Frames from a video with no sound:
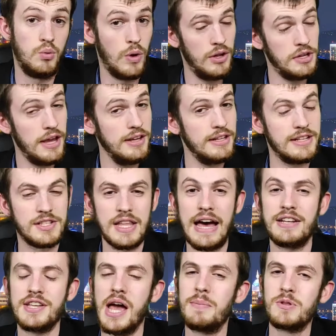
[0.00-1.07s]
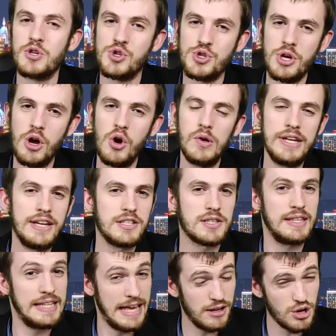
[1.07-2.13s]
Well, Nate, it's that time of the show. It's
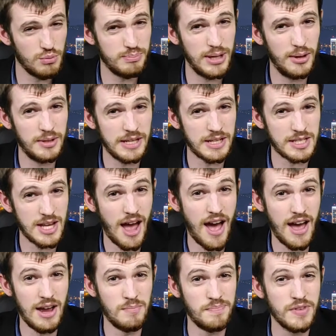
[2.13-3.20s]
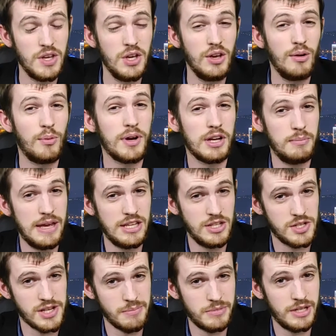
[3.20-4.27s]
Lego building time. We're gonna make you
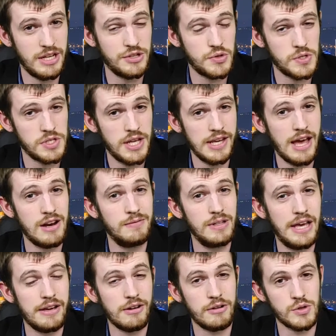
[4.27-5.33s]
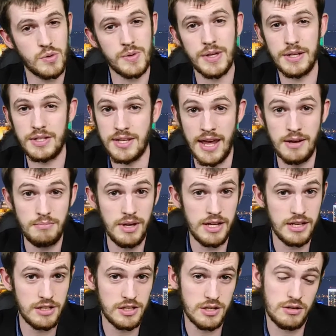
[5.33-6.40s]
something interesting out of Legos within 10
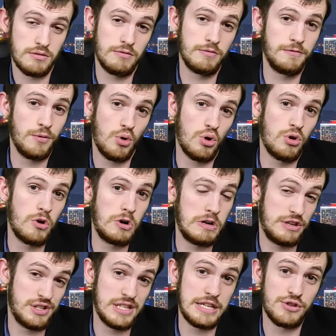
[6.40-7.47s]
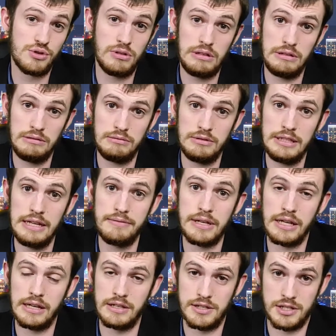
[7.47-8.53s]
minutes for essential living
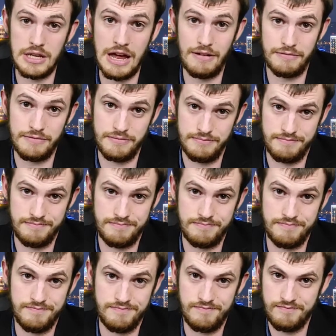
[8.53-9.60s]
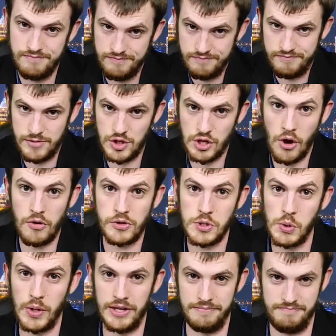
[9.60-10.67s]
and stuff. Let's go to it.